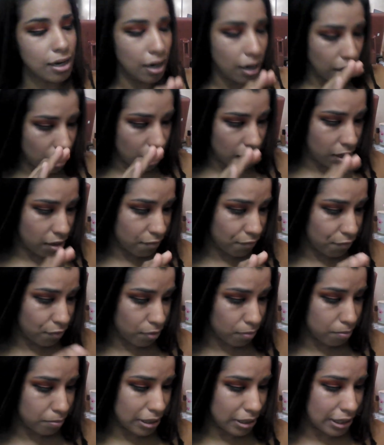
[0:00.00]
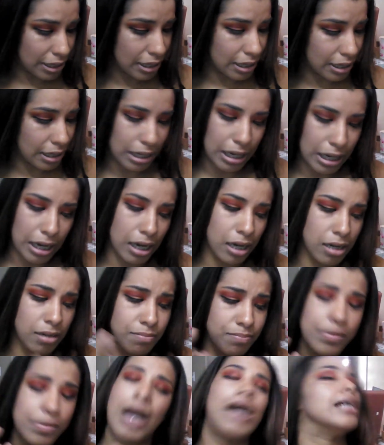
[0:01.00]
um uh, for me
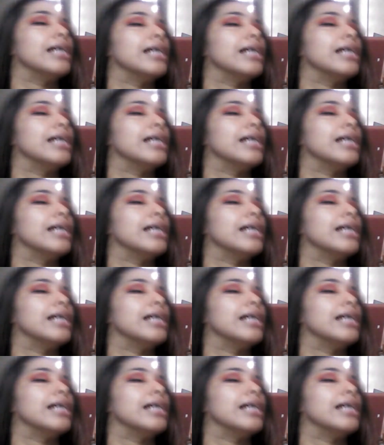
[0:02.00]
um i